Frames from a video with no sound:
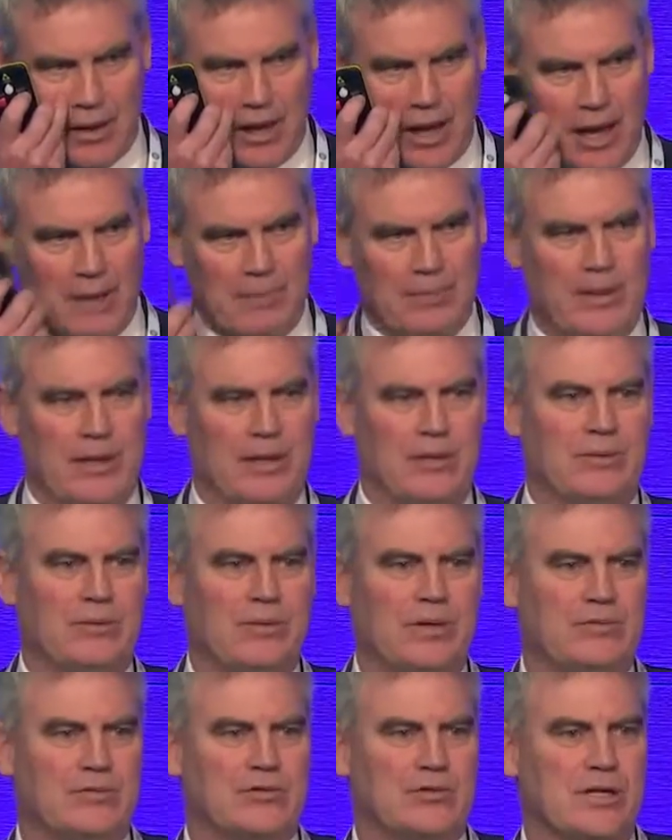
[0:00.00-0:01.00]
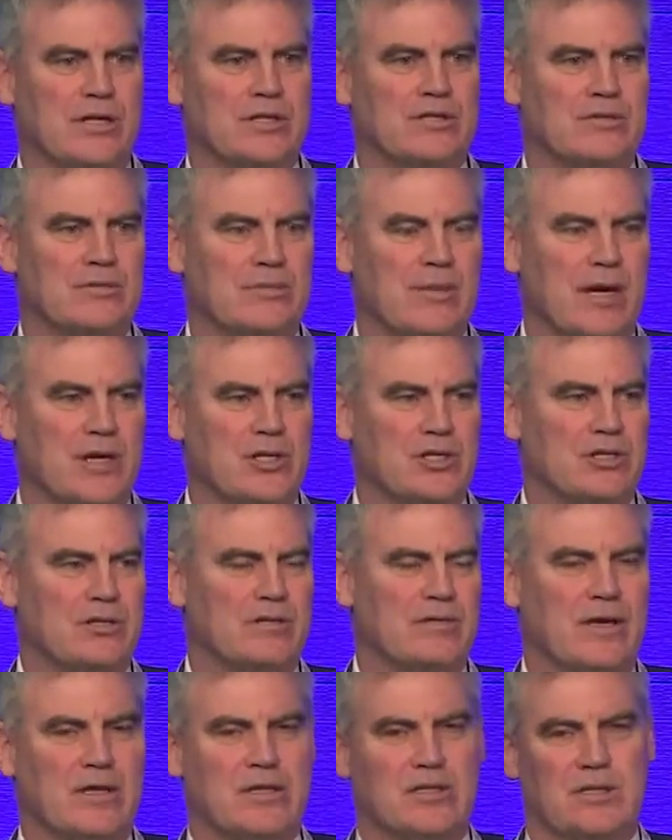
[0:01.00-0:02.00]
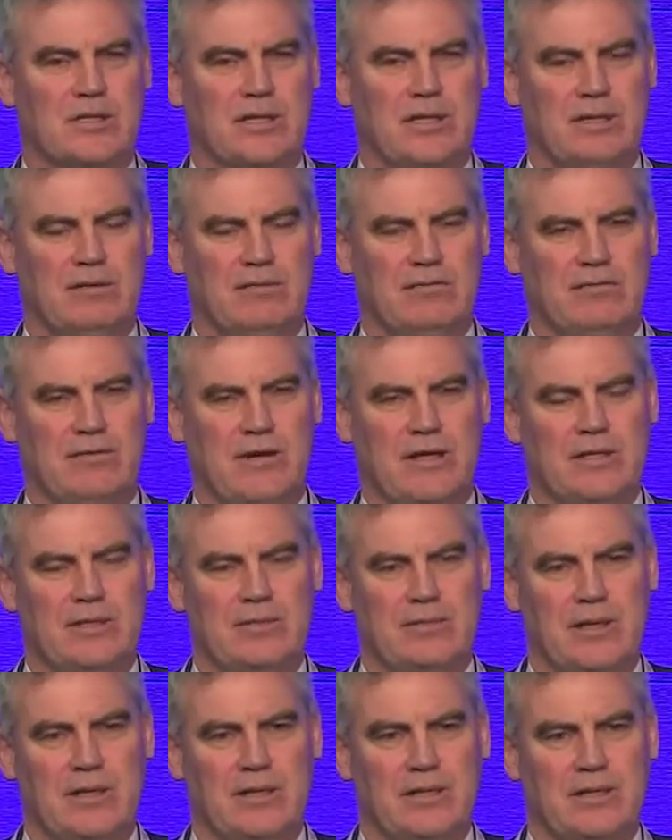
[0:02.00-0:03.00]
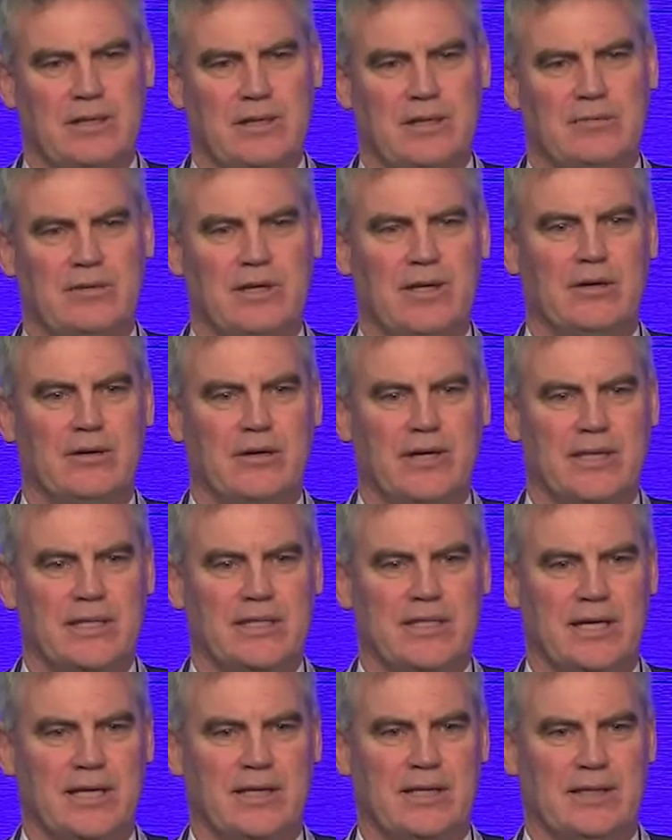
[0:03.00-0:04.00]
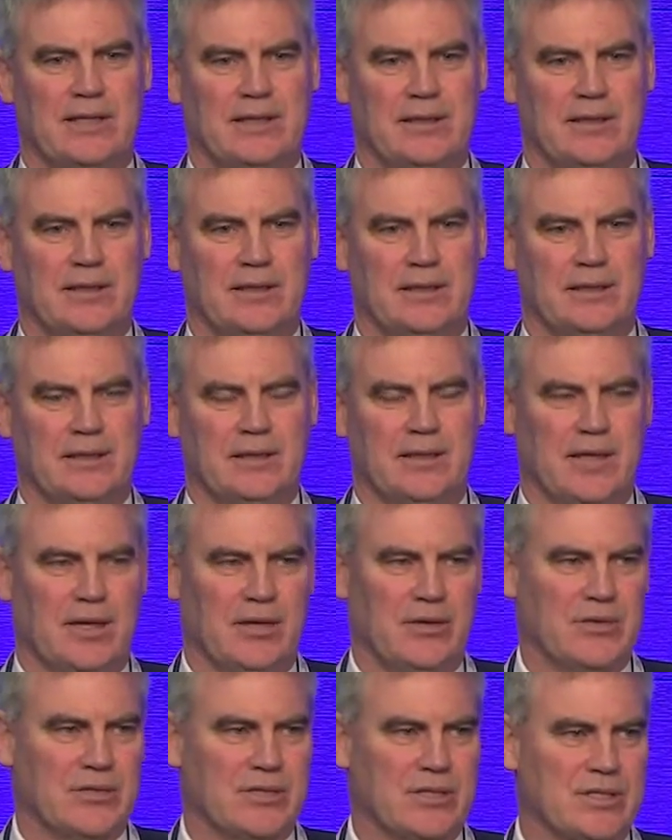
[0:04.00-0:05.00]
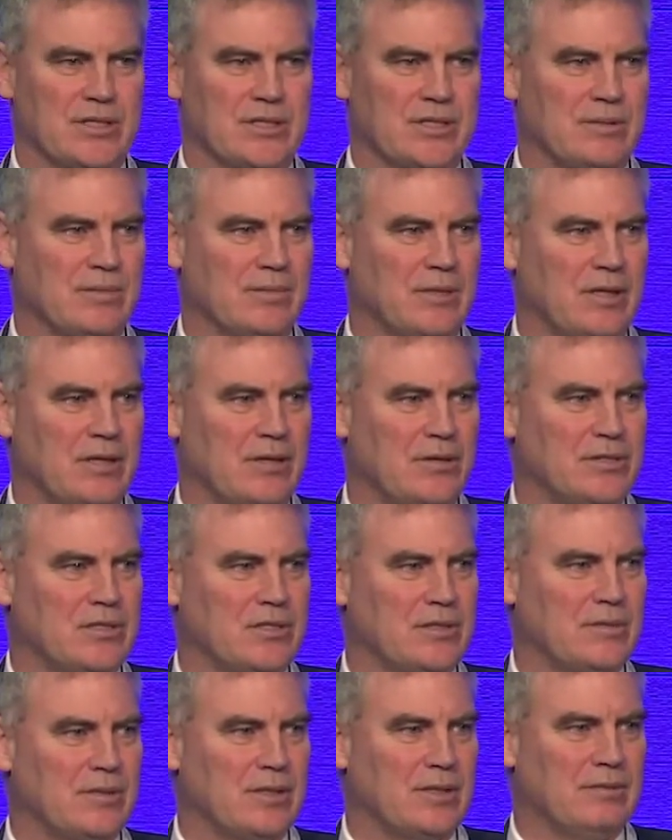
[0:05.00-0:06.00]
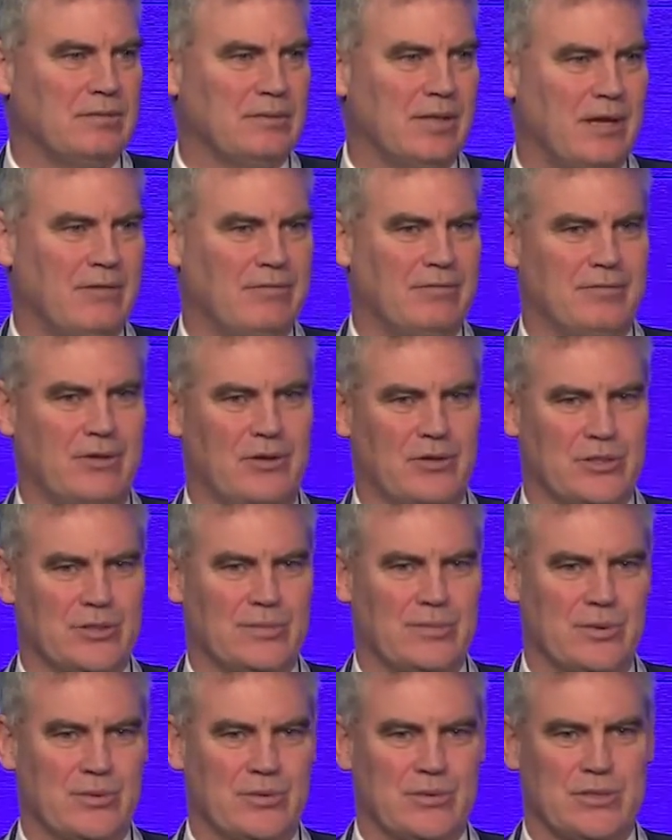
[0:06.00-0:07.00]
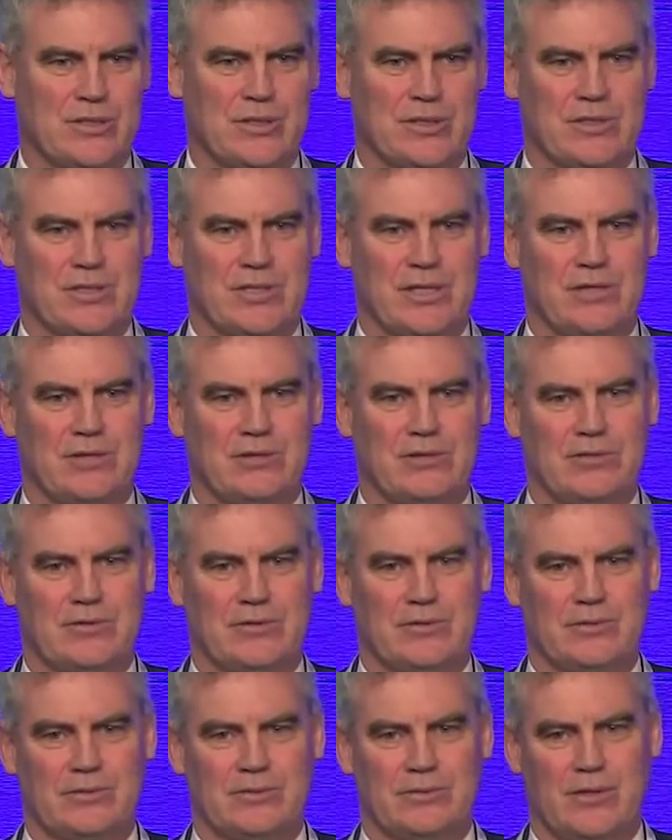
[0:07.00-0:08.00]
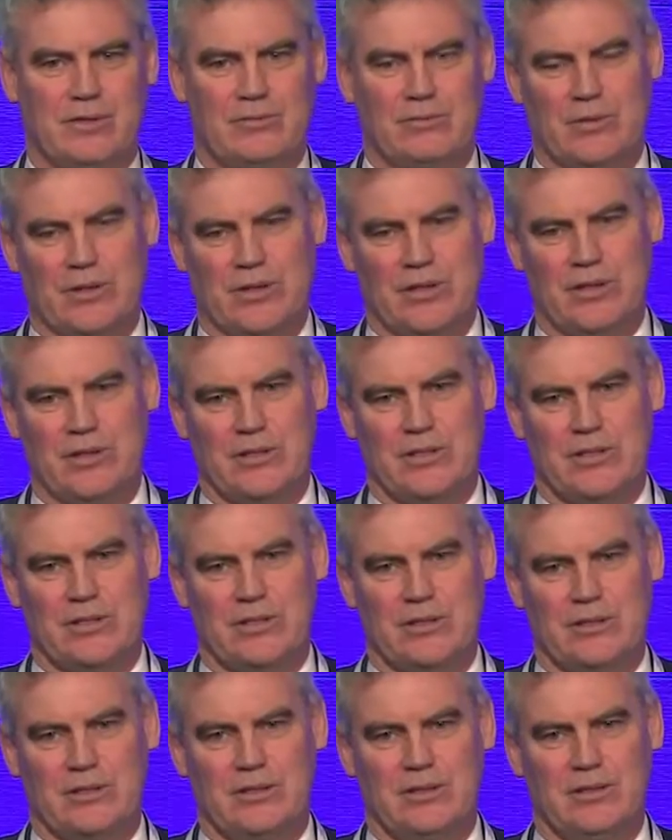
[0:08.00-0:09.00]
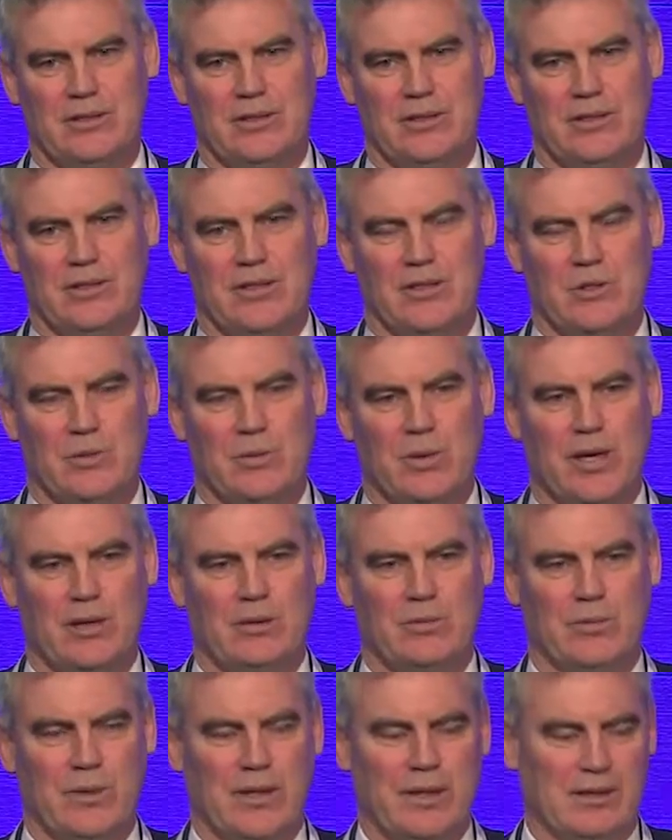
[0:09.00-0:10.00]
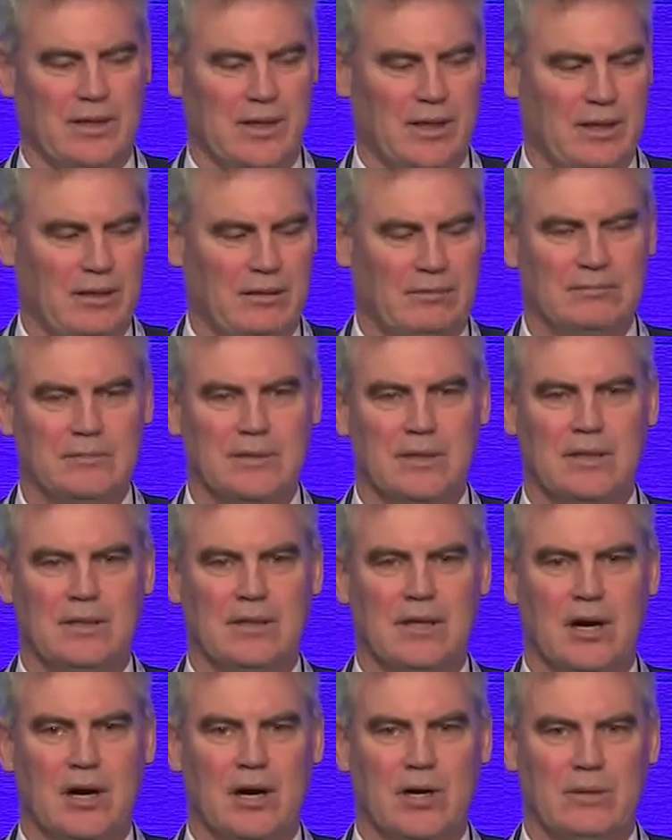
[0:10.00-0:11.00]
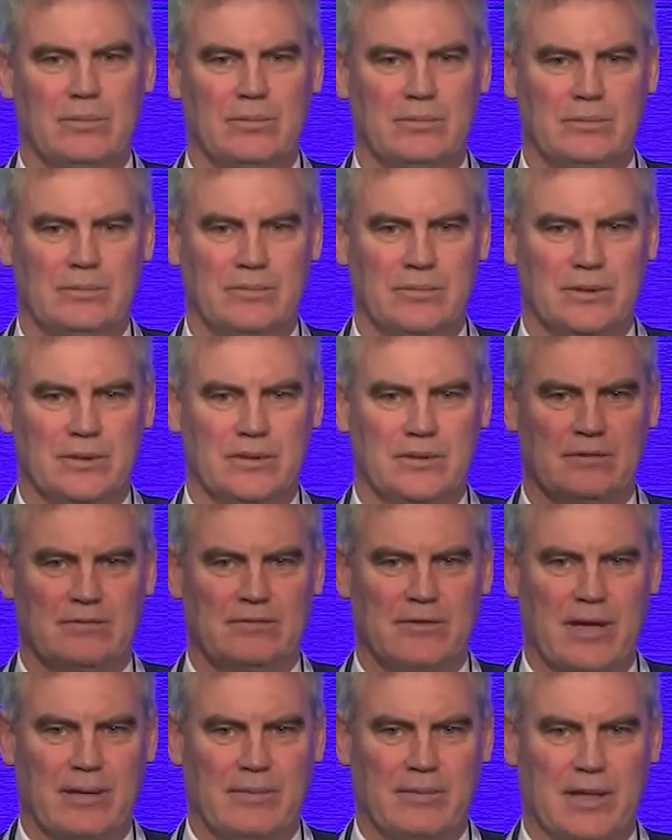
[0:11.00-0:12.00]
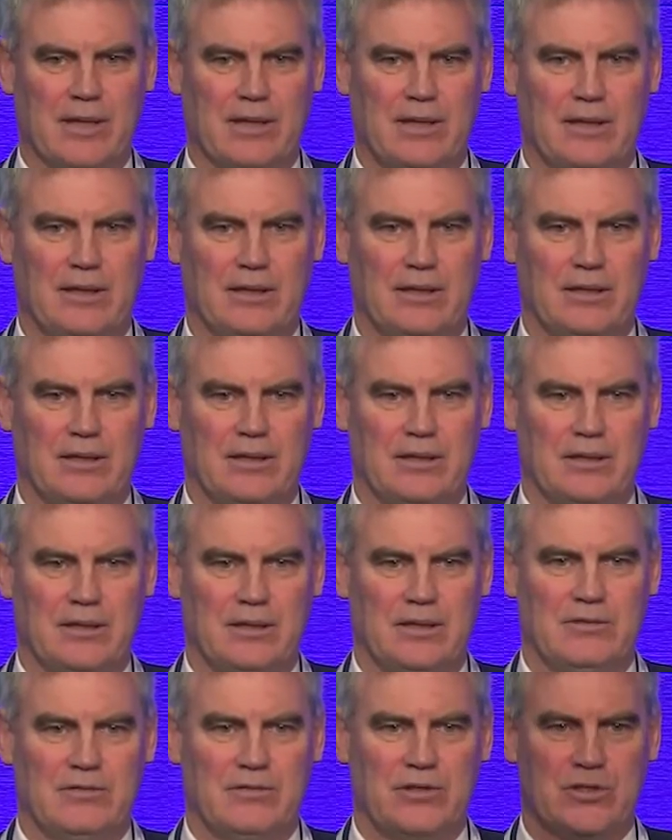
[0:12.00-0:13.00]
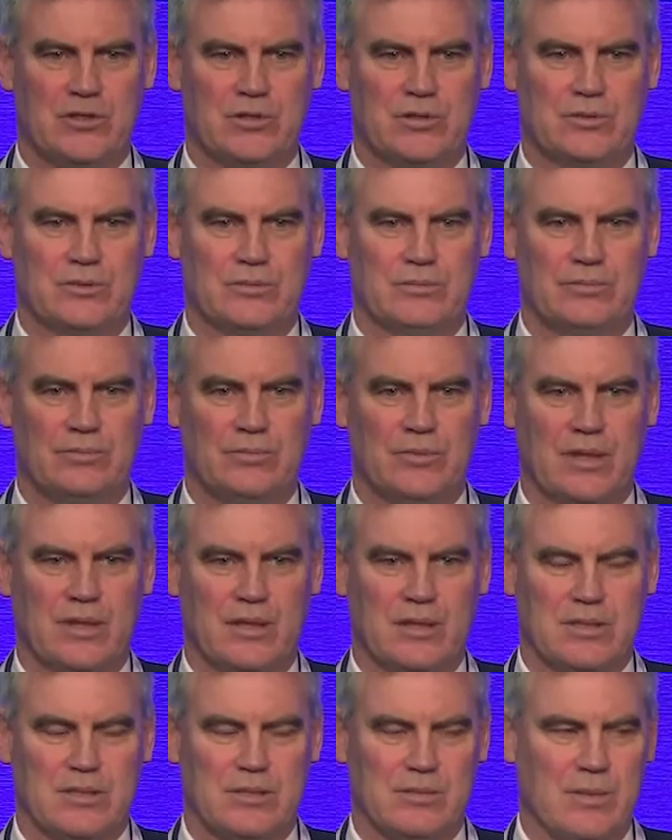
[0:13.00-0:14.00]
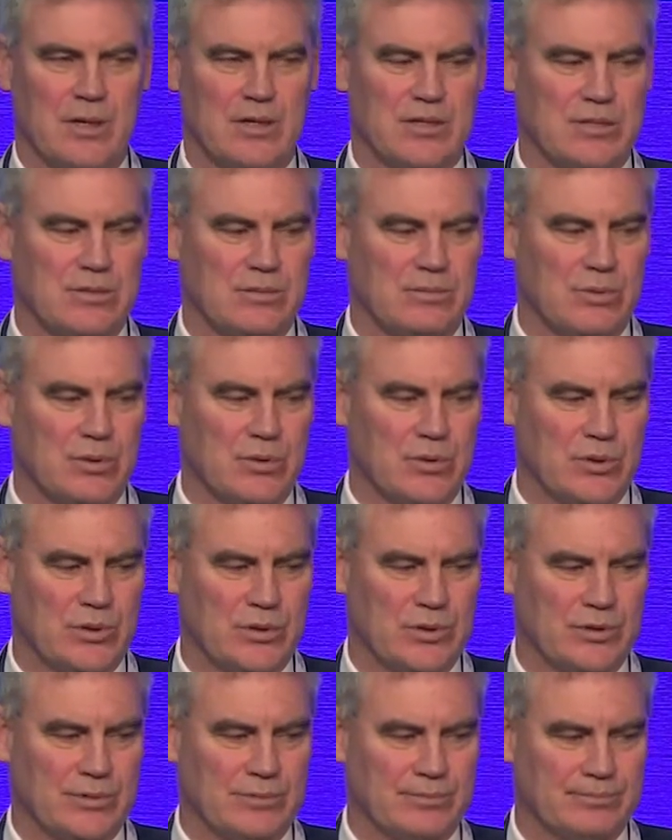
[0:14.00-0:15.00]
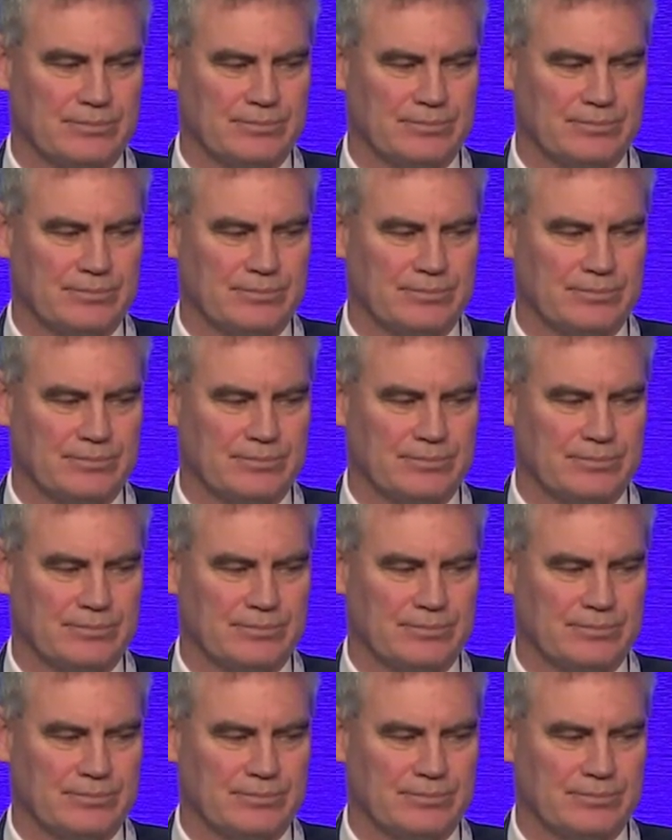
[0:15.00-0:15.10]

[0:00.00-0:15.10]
our pathway of transformation of actually fundamentally reorientating a health system that used to be, have hospitals at the centre of, of what it used to do, to one where the home, the family, the individual is the most important.